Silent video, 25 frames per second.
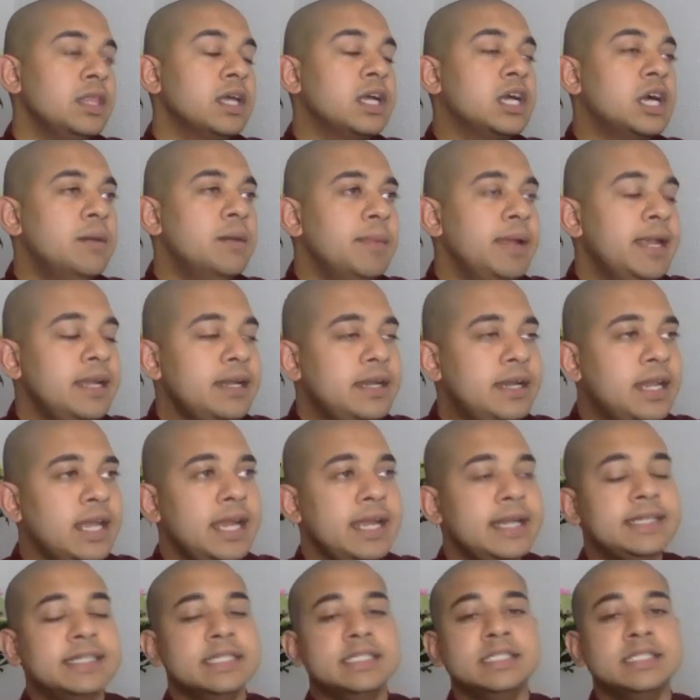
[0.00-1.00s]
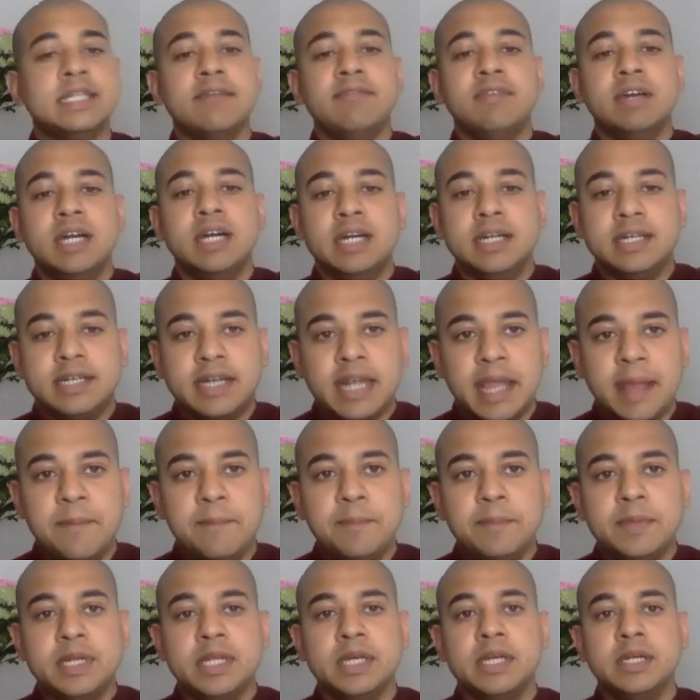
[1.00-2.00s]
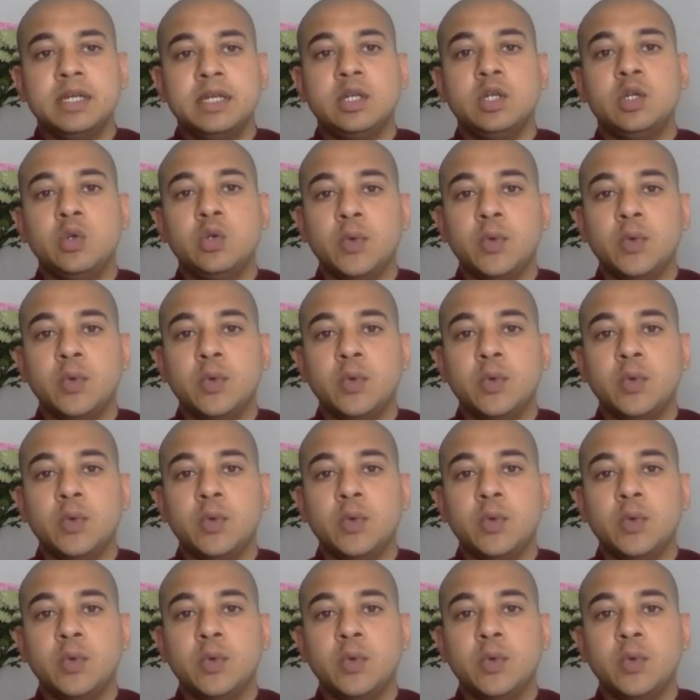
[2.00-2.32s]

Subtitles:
commentators have attempted